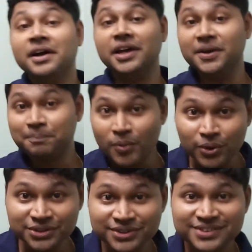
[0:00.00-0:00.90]
If
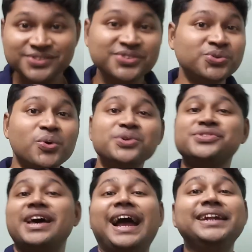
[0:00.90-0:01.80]
both
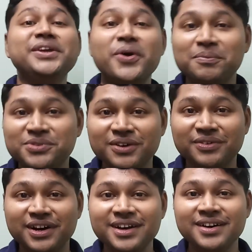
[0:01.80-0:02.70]
source and the
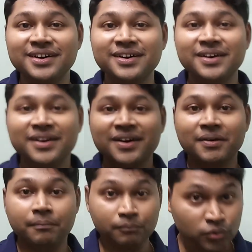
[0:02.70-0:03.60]
observer
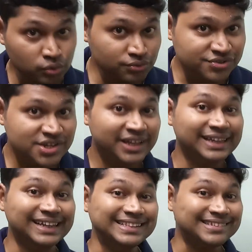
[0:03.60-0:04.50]
moves
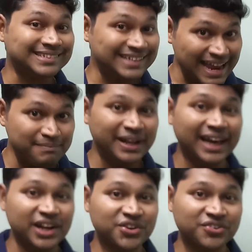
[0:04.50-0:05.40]
in the same
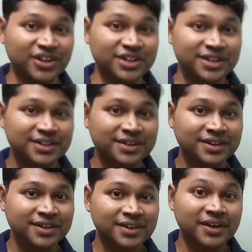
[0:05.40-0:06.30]
direction
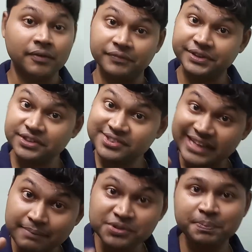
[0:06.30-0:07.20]
with the
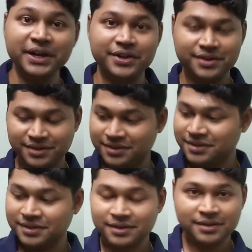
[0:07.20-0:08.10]
same speed,
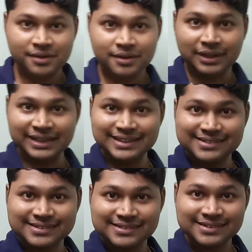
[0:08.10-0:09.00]
like
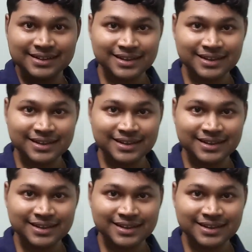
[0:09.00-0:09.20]
this.